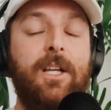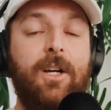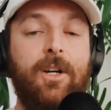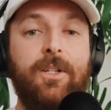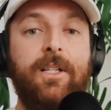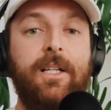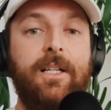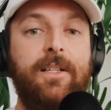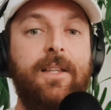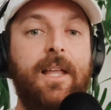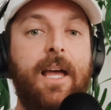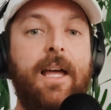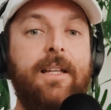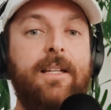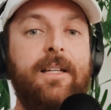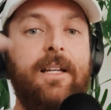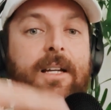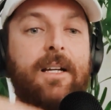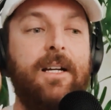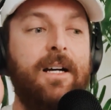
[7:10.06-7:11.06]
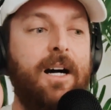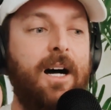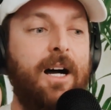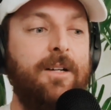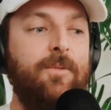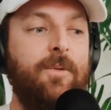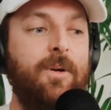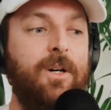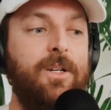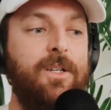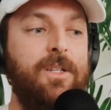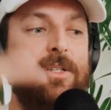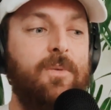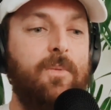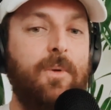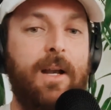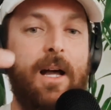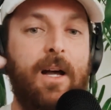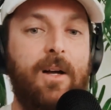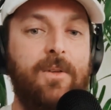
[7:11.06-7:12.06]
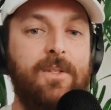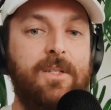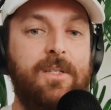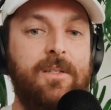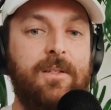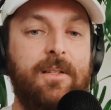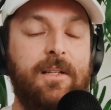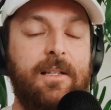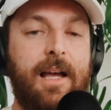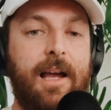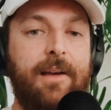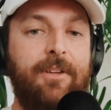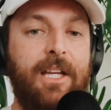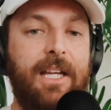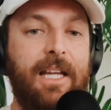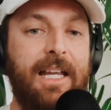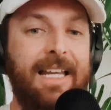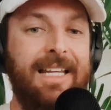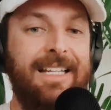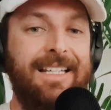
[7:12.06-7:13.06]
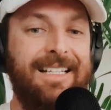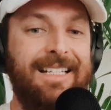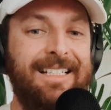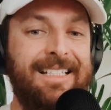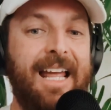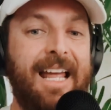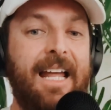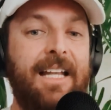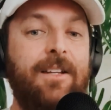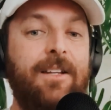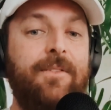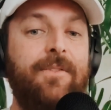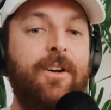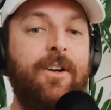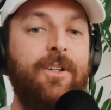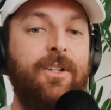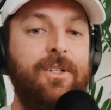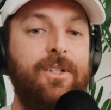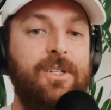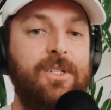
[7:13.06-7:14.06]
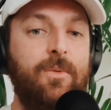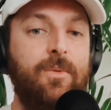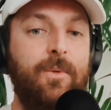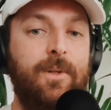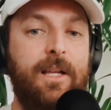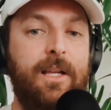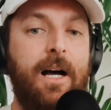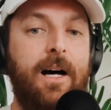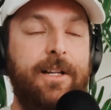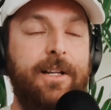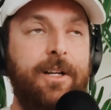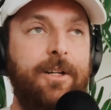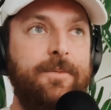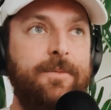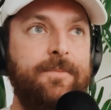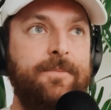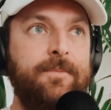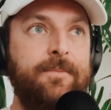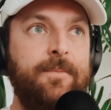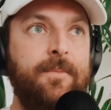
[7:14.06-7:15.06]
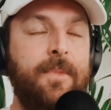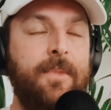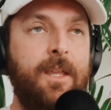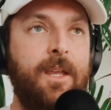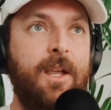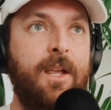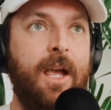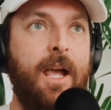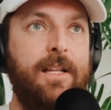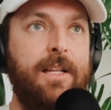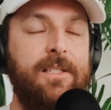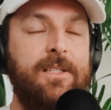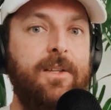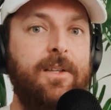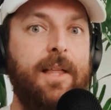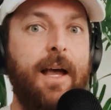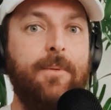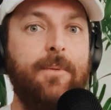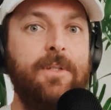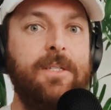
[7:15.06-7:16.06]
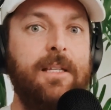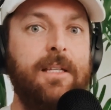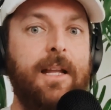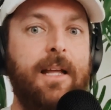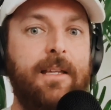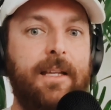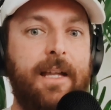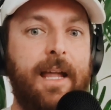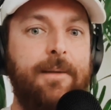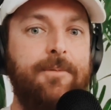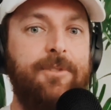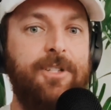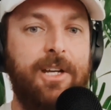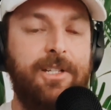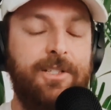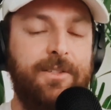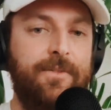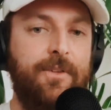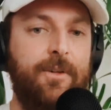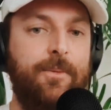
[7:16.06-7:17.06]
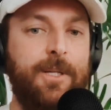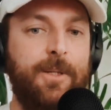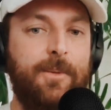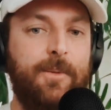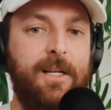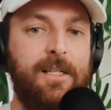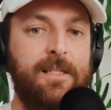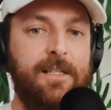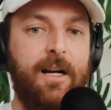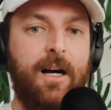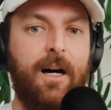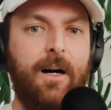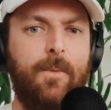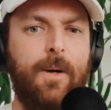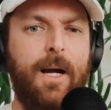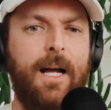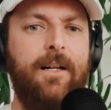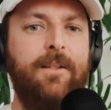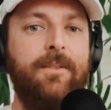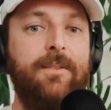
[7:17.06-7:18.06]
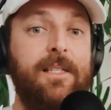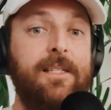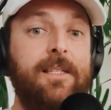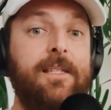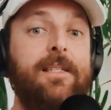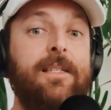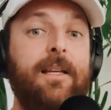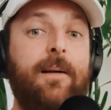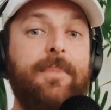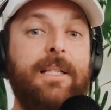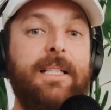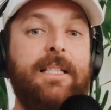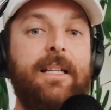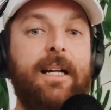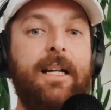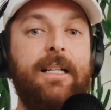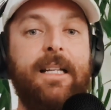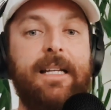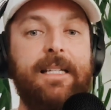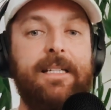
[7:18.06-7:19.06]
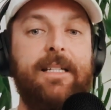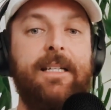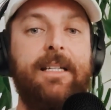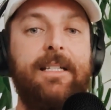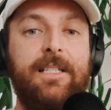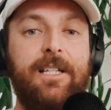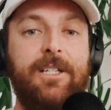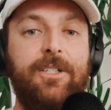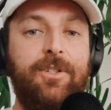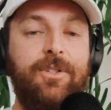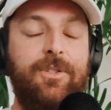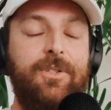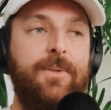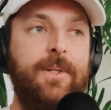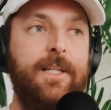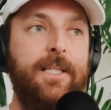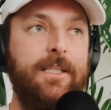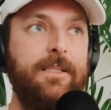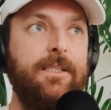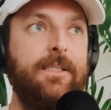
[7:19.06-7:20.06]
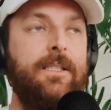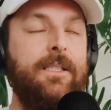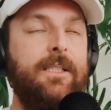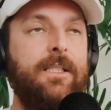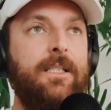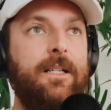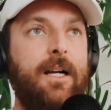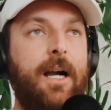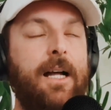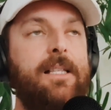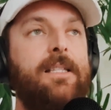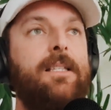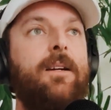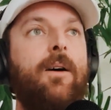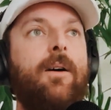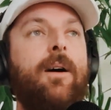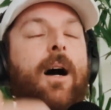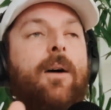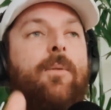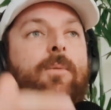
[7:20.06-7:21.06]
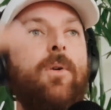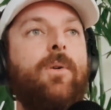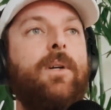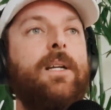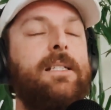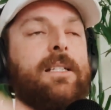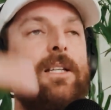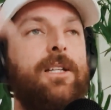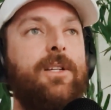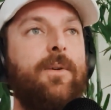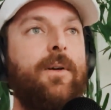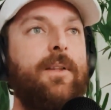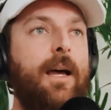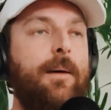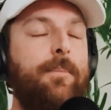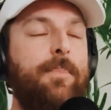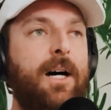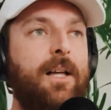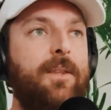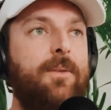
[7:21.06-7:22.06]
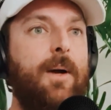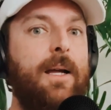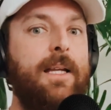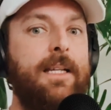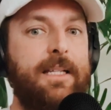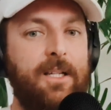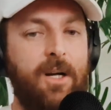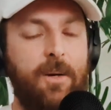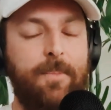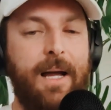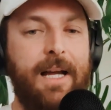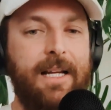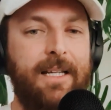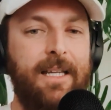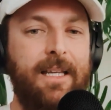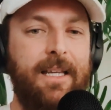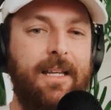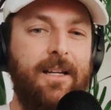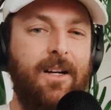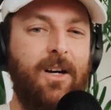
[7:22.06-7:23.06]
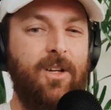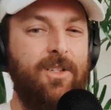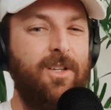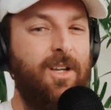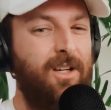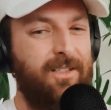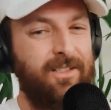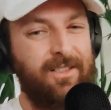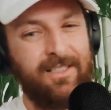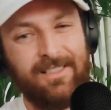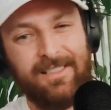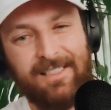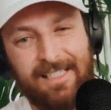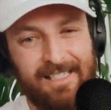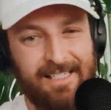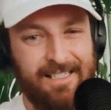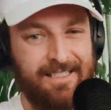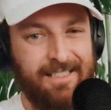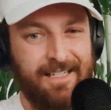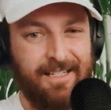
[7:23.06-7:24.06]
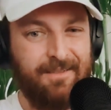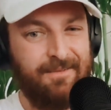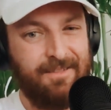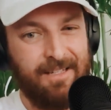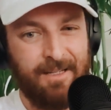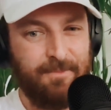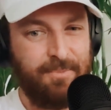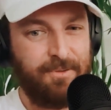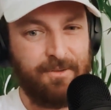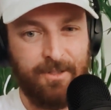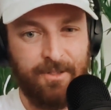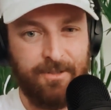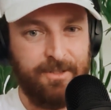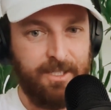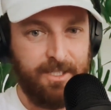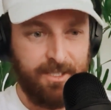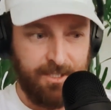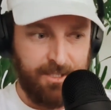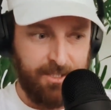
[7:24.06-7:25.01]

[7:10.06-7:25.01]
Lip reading: yoga than I was when I was having an intended focus with cardio. And so that was another game changer for me where I was like, oh, wow, this is something that I need to continue doing, right? So I will continue on that pathway. Got back here, hot yoga isn't in Peru.